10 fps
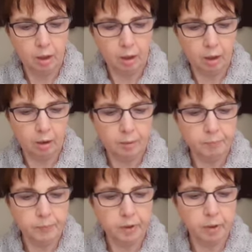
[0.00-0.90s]

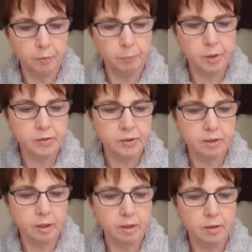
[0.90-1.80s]
a bust
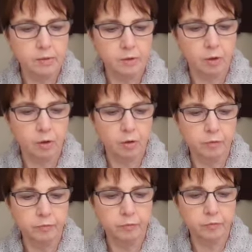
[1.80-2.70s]
size of